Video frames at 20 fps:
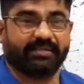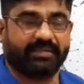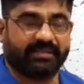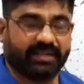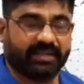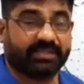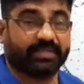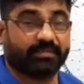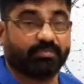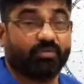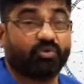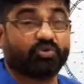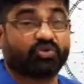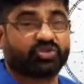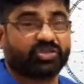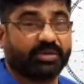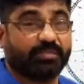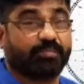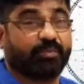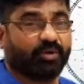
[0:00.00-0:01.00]
That is the
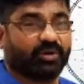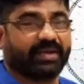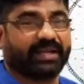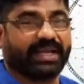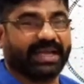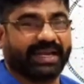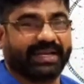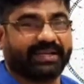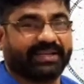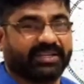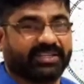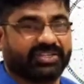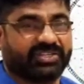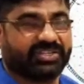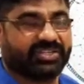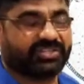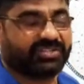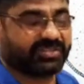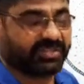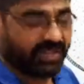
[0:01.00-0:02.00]
most important
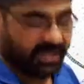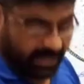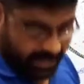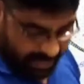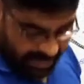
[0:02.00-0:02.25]
characteristics.